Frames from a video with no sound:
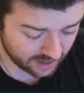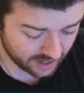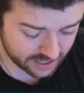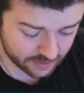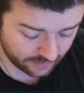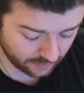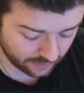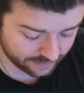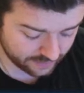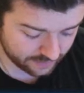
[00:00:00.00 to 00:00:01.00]
it 24?
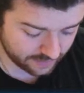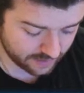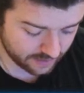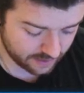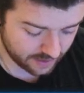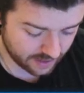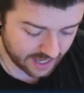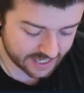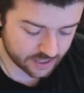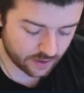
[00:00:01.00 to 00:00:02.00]

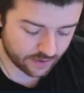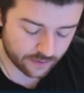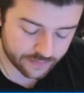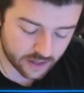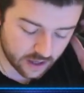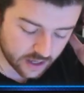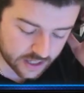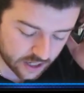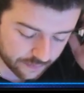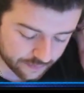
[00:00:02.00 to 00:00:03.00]
Yes, it's 24.
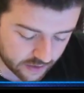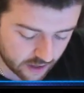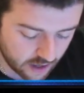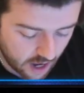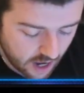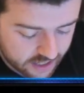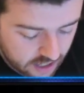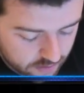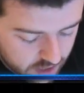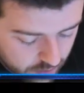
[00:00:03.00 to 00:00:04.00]
So the
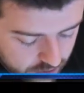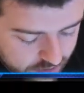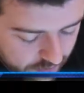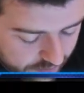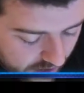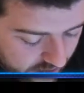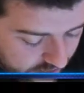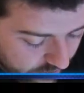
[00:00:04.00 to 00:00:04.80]
lowest common multiple of 8, 3,